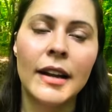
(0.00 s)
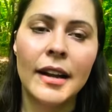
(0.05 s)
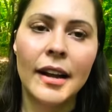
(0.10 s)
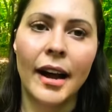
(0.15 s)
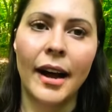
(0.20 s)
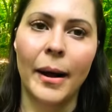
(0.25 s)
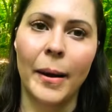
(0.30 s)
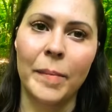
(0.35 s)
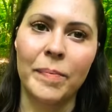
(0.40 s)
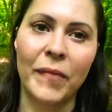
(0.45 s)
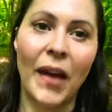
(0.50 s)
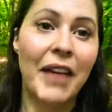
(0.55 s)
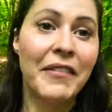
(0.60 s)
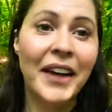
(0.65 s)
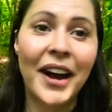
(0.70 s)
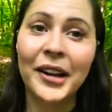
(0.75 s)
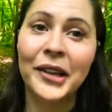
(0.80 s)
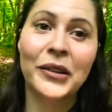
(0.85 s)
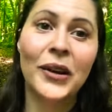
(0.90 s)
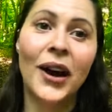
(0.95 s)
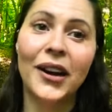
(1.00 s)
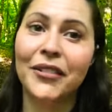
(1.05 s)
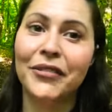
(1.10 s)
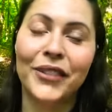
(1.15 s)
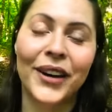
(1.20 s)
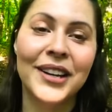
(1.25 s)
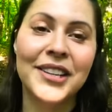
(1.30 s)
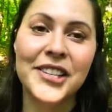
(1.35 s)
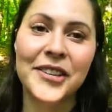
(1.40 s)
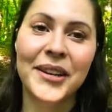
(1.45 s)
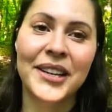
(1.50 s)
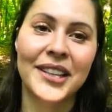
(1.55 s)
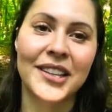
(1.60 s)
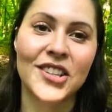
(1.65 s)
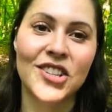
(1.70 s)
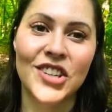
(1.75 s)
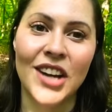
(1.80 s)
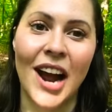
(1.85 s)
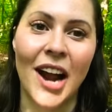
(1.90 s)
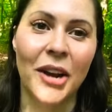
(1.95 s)
I've had a lot of fun doing this
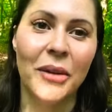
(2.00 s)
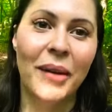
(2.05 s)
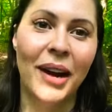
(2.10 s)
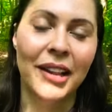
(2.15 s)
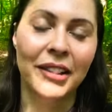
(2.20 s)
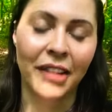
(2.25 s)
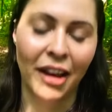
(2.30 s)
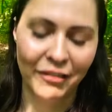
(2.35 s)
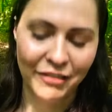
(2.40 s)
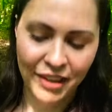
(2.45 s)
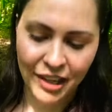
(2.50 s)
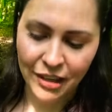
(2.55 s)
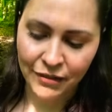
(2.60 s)
channel. I love it.